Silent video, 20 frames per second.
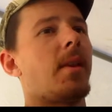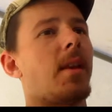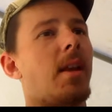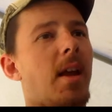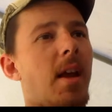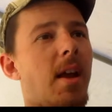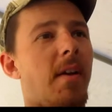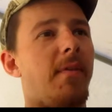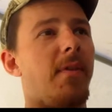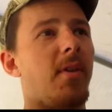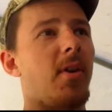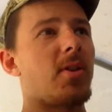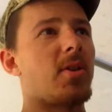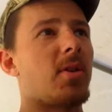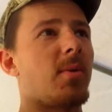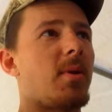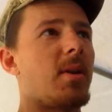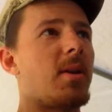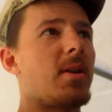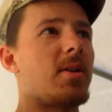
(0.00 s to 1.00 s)
if you
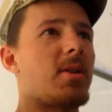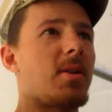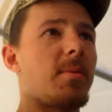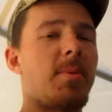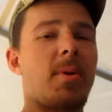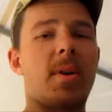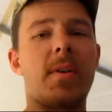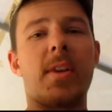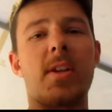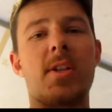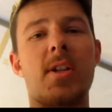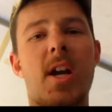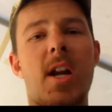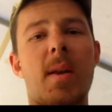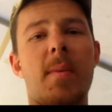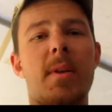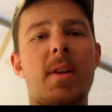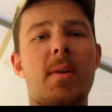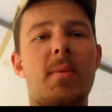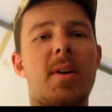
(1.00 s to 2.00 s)
also wanted to support the channel
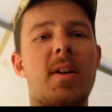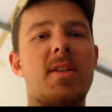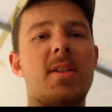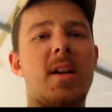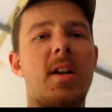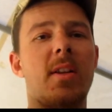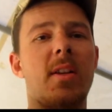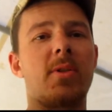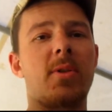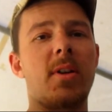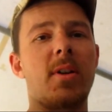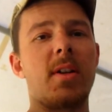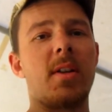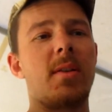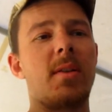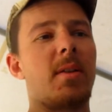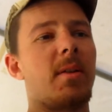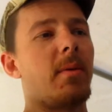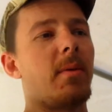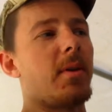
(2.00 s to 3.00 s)
but didn't want to send a toy in,
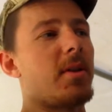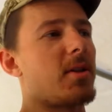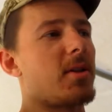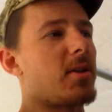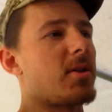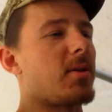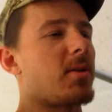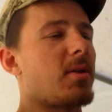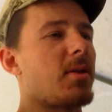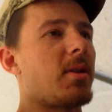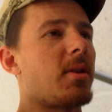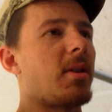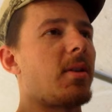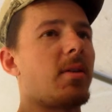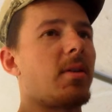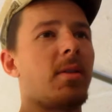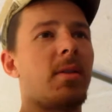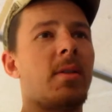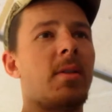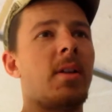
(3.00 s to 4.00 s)
well, there's also a
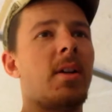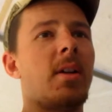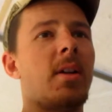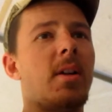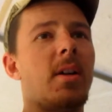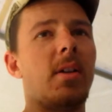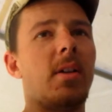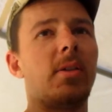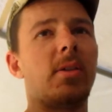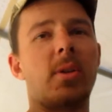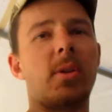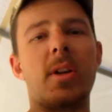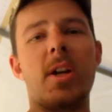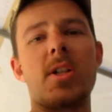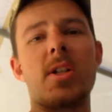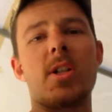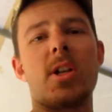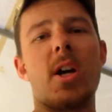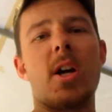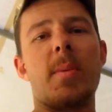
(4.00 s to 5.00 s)
little
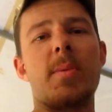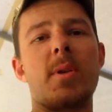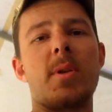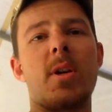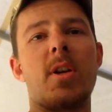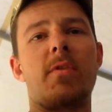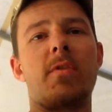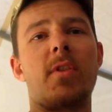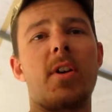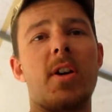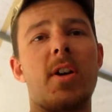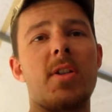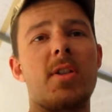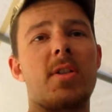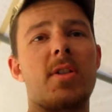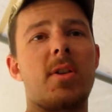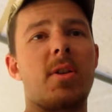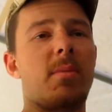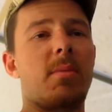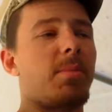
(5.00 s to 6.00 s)
donation helps out as far as
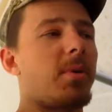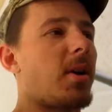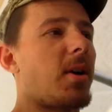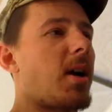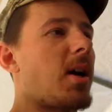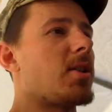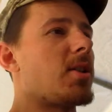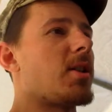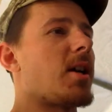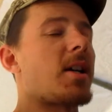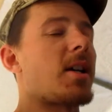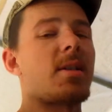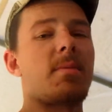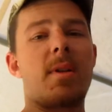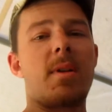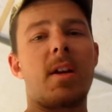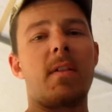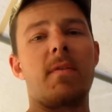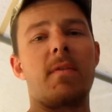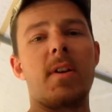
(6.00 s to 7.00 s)
doing projects and
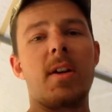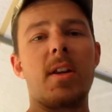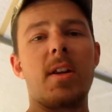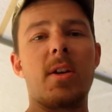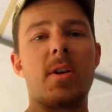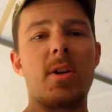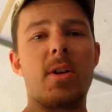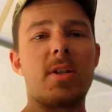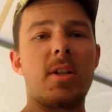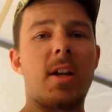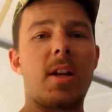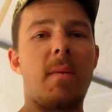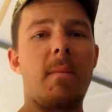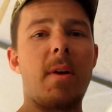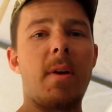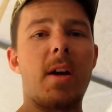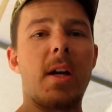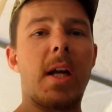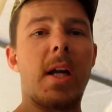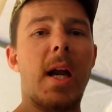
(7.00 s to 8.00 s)
making videos and getting
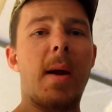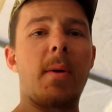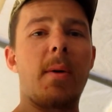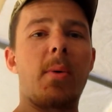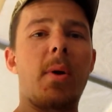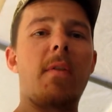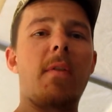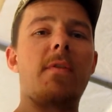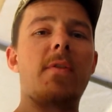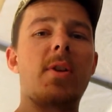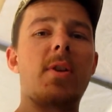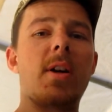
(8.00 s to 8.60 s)
better camera equipment for you